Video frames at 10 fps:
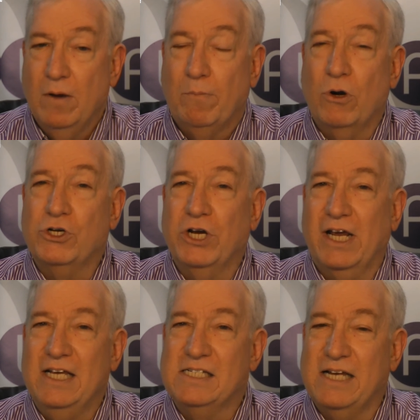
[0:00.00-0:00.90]

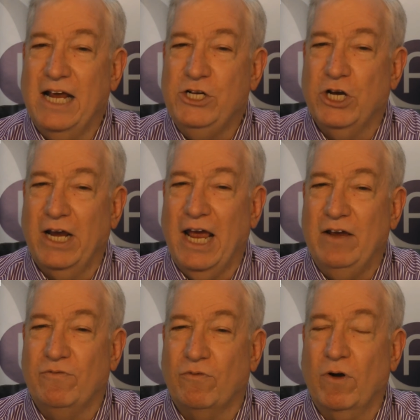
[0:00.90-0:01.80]
Bershik is staging
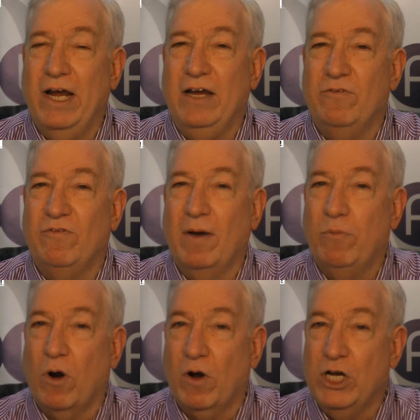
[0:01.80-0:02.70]
a free
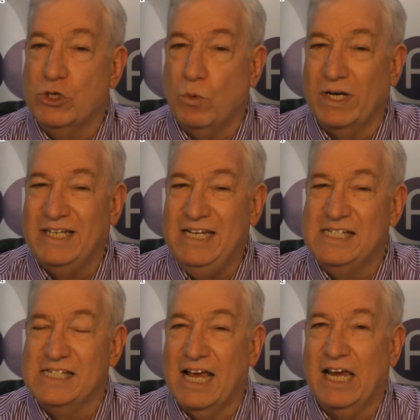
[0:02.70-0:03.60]
February
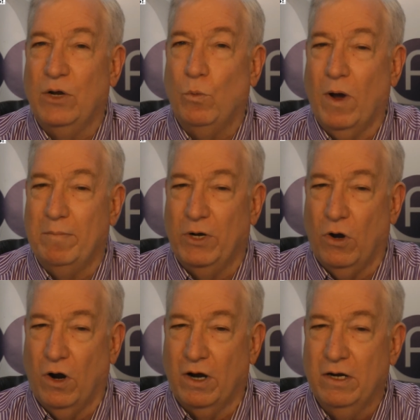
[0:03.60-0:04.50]
22nd
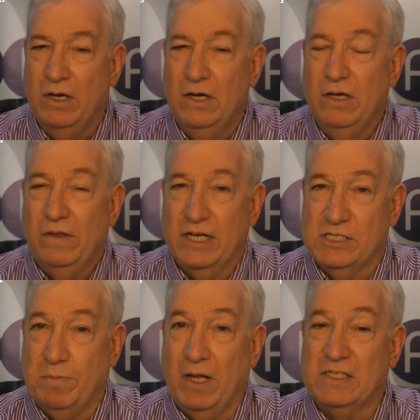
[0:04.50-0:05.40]
webinar that
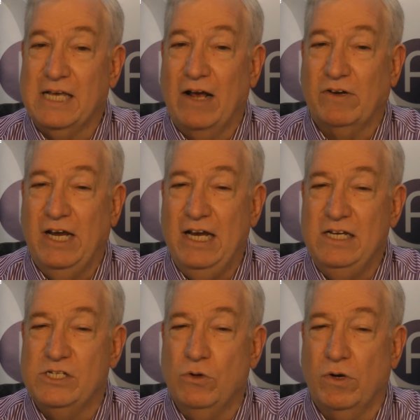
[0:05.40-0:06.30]
spells out
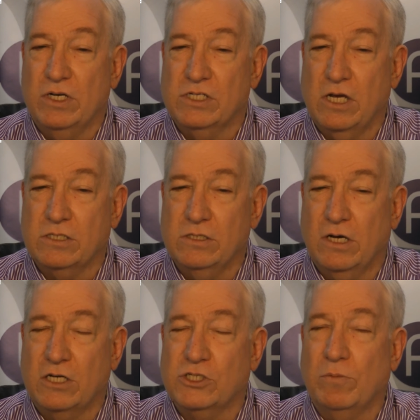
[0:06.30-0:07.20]
keys to
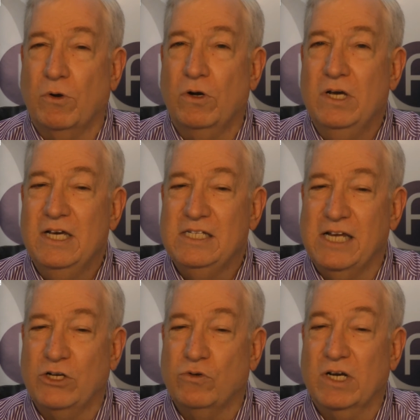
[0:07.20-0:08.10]

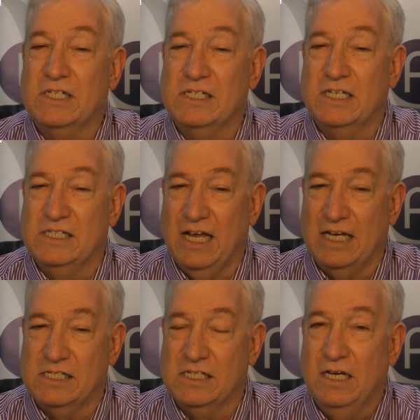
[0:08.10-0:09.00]
customer-centric
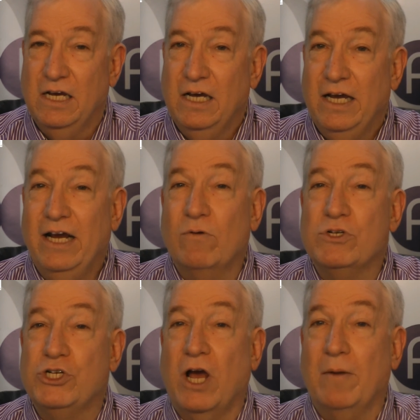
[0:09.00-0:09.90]
success. Here
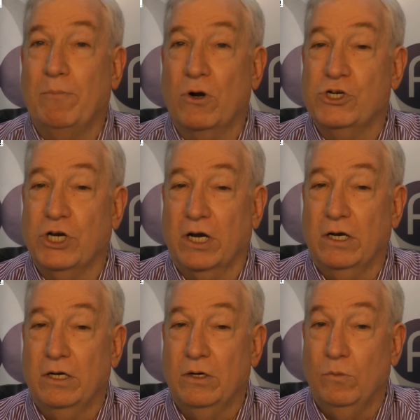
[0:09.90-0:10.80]
is John
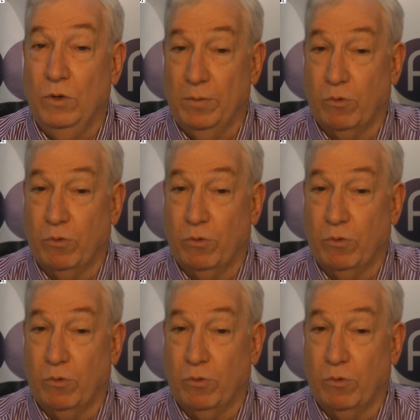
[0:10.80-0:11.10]
Bershik with a